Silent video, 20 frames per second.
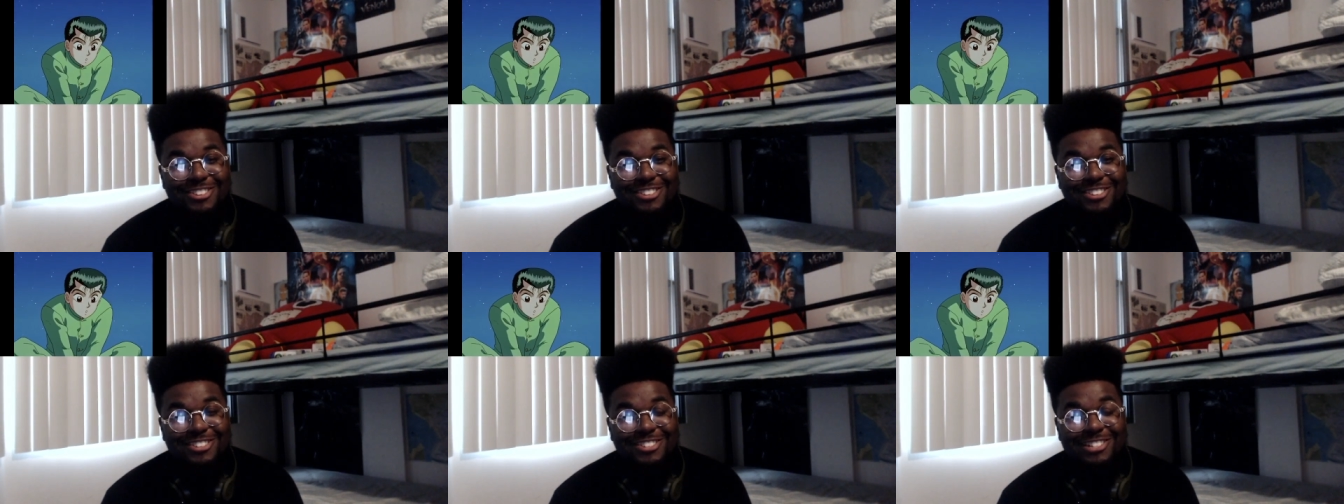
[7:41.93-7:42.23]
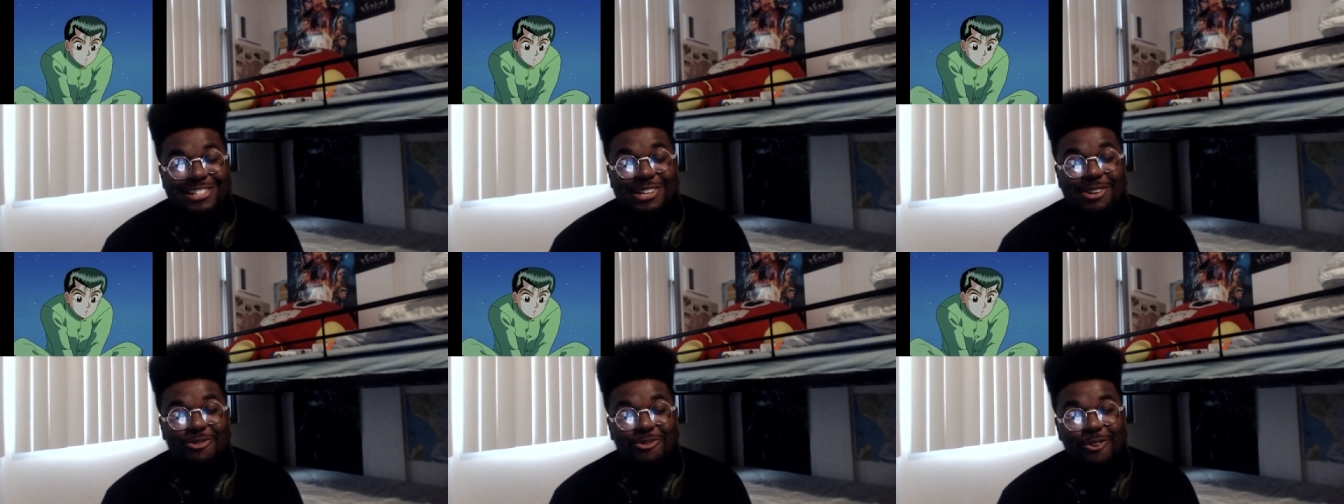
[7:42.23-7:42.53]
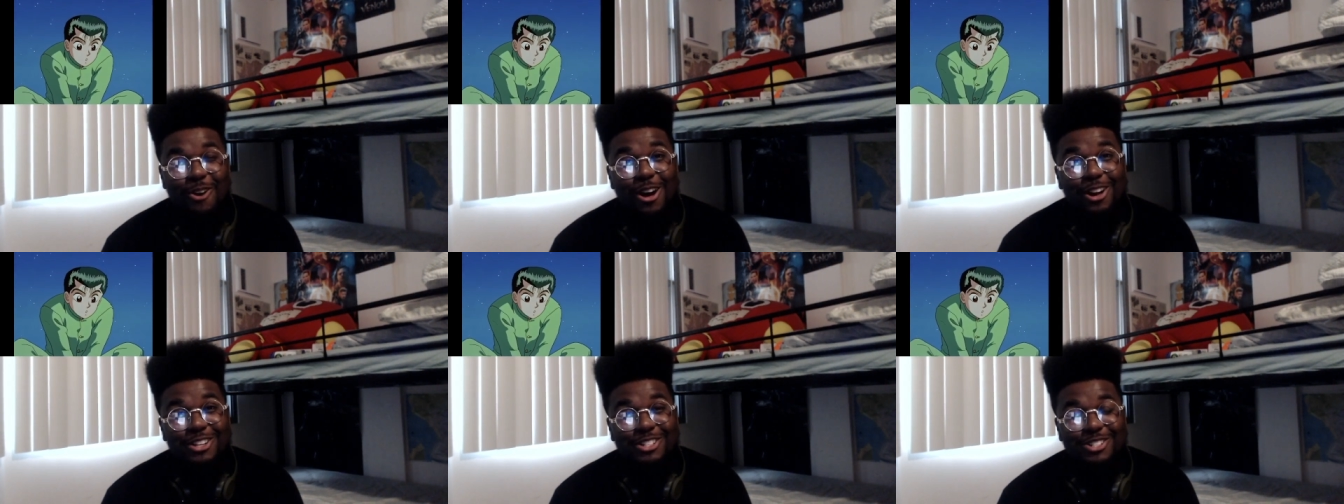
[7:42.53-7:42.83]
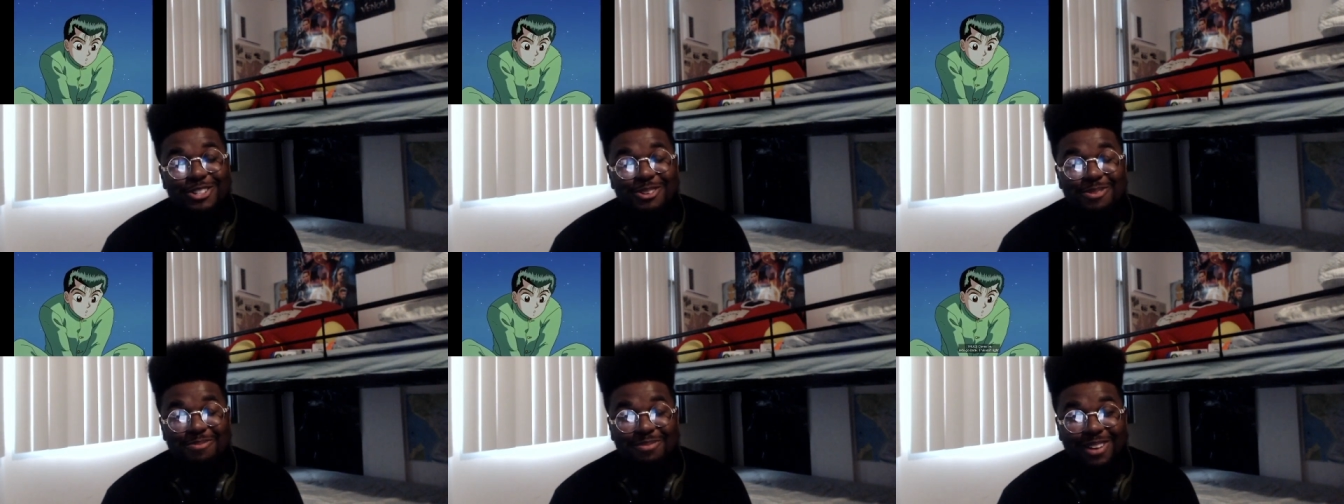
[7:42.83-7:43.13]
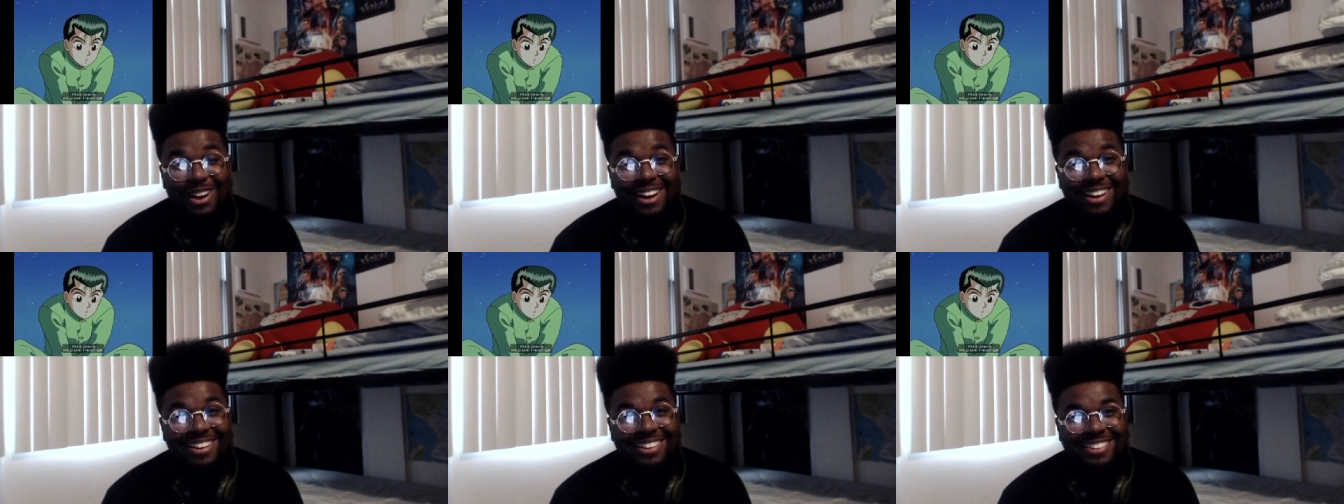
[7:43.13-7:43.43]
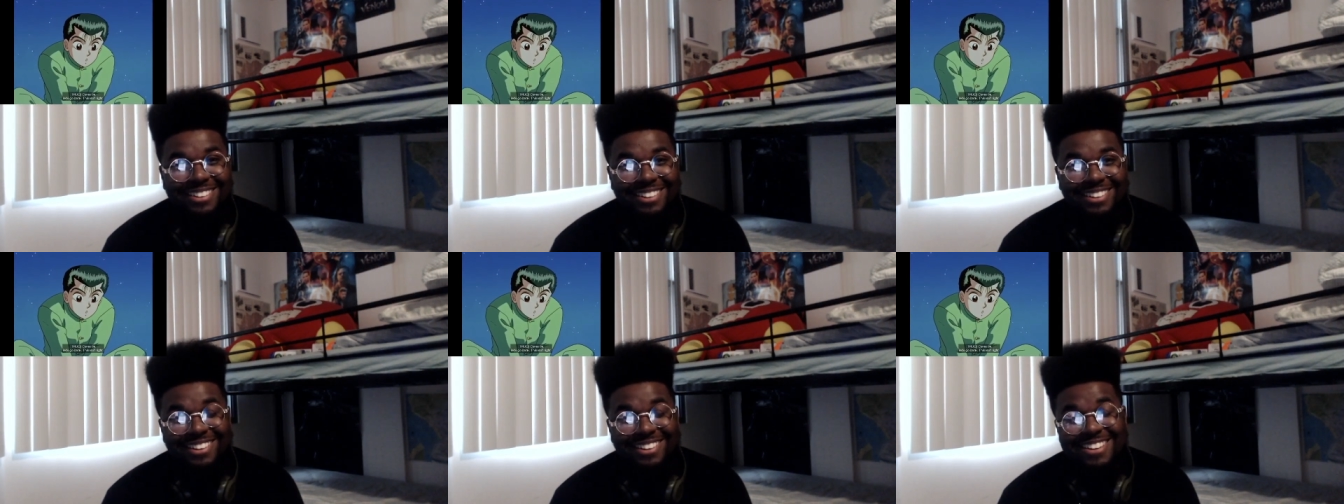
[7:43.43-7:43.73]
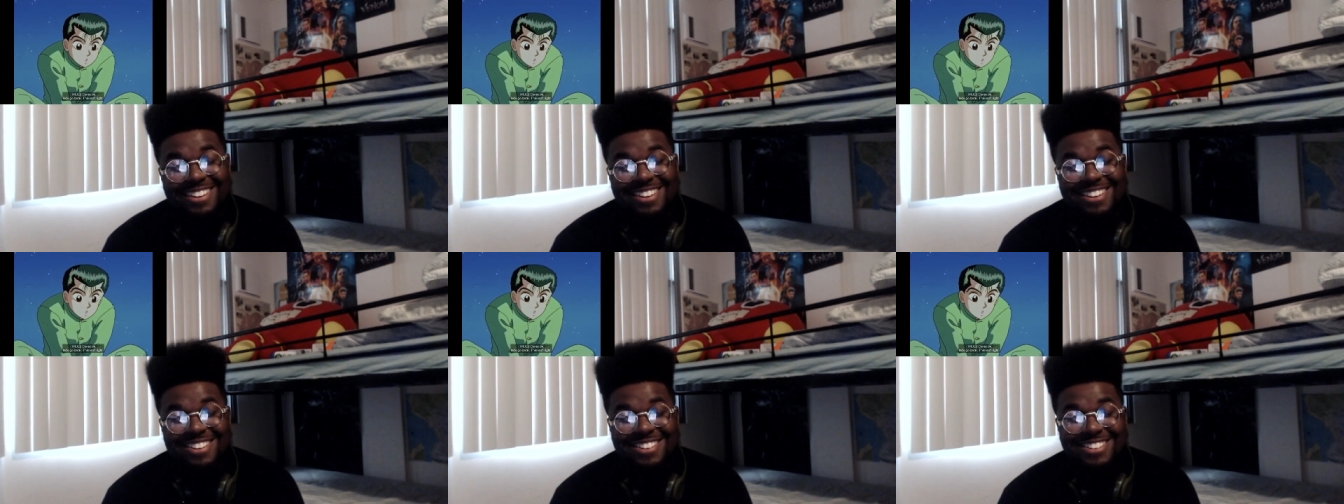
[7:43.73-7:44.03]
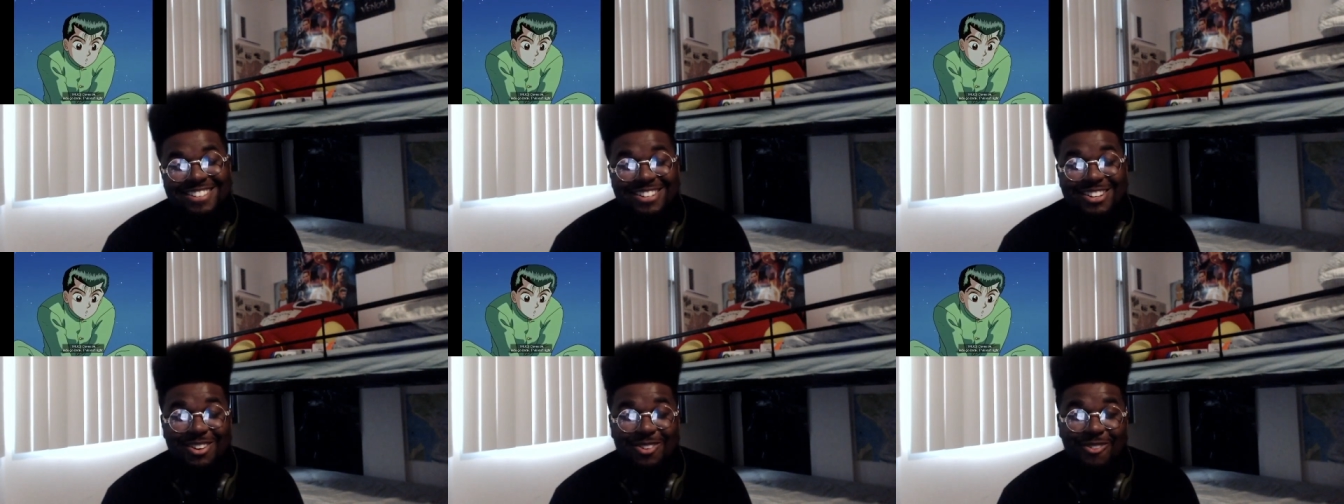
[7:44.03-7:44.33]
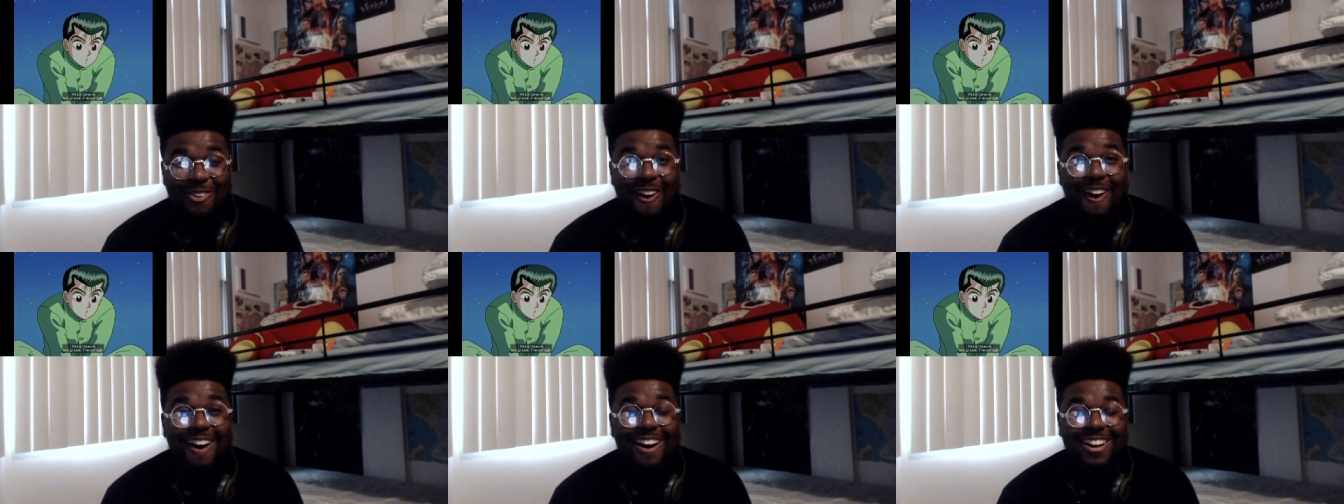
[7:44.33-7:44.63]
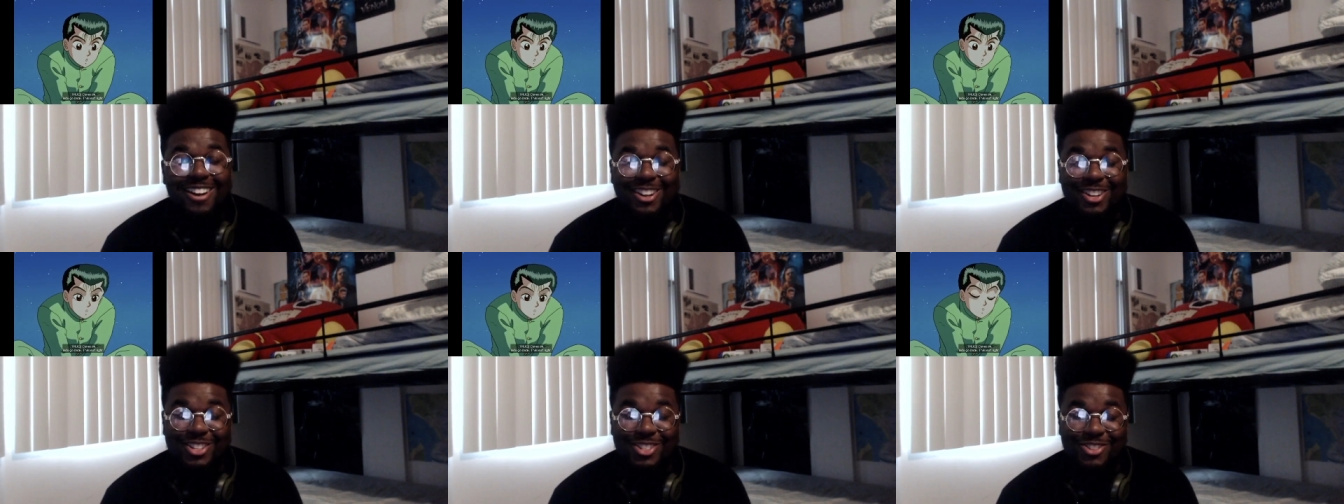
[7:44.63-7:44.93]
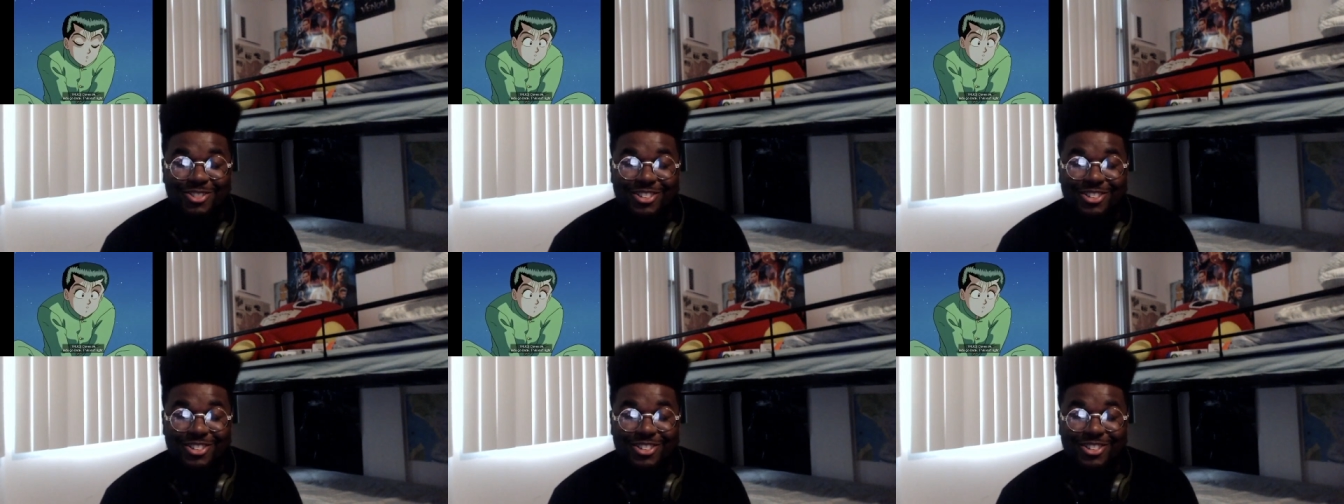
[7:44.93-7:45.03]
She wants you, bruh. She wants you.